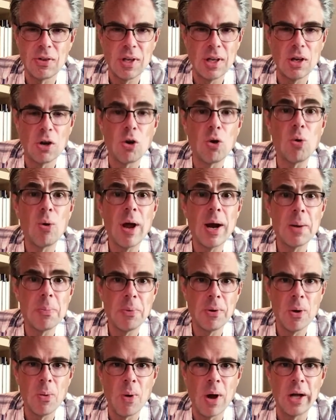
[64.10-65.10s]

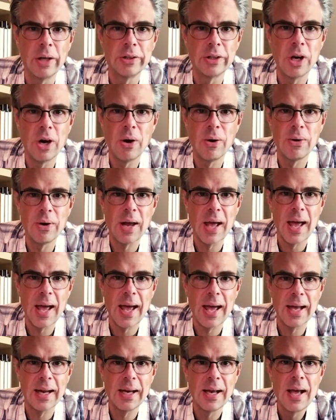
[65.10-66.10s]
incredibly well known,
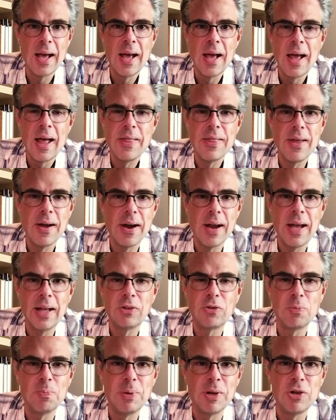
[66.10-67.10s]
and
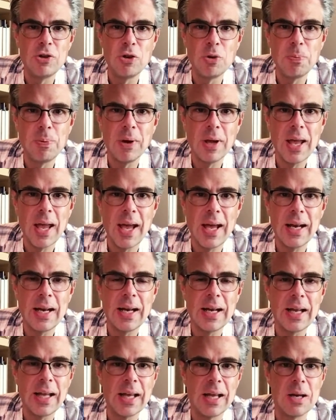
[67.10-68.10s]
it's been
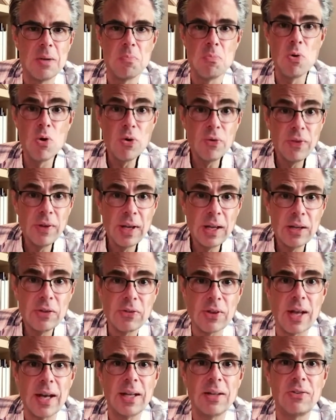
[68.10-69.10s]
duplicated in
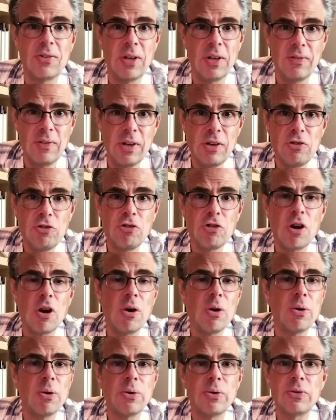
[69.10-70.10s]
movies and in TV
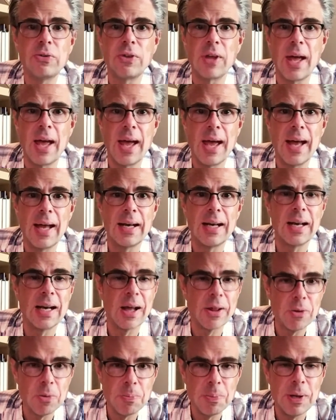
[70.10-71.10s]
shows and in
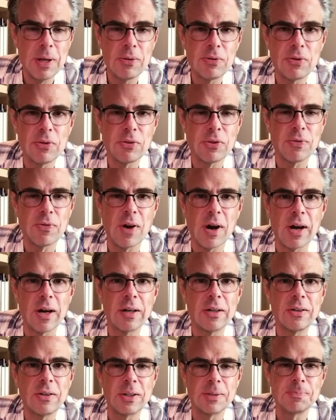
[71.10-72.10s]
other pieces of
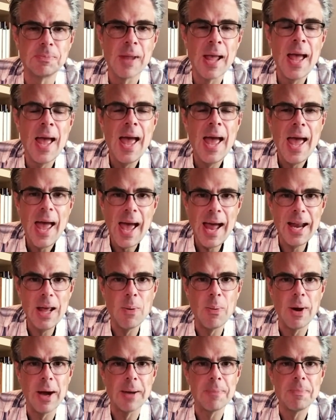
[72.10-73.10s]
art. And
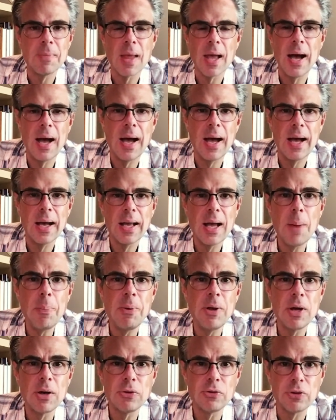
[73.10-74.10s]
anyway, a
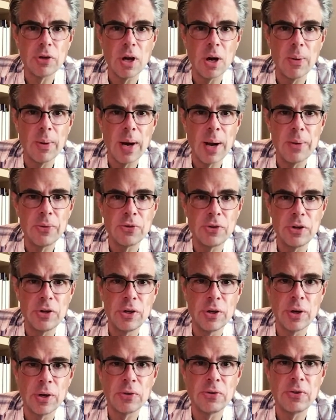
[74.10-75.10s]
couple years ago when I was in New
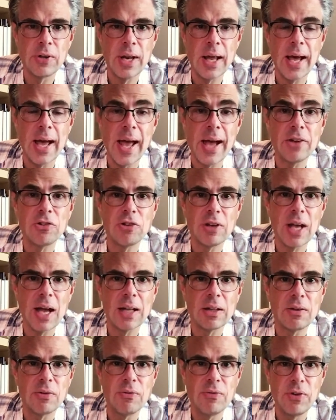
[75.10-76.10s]
York City, I actually
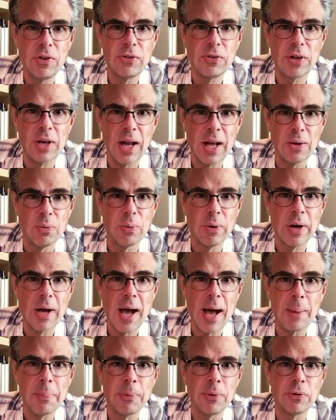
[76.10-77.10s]
got to visit Edward
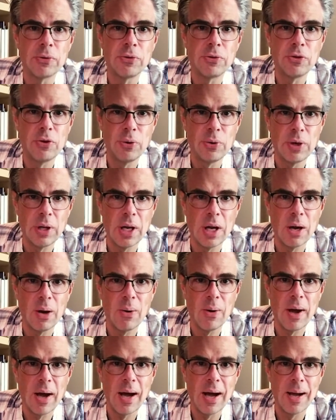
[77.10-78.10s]
Hopper's
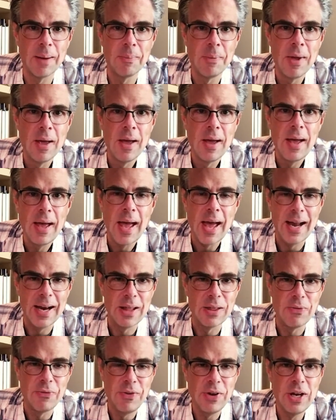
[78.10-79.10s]
studio. And
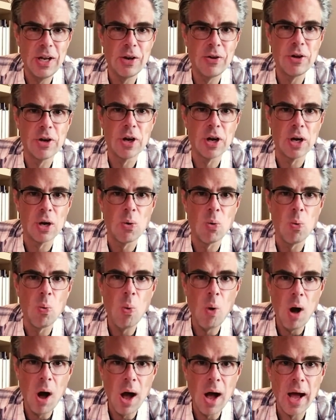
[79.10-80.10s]
in the video you're going to
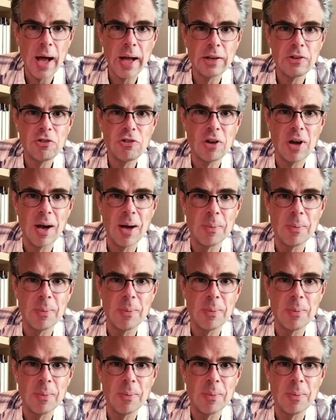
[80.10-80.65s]
watch,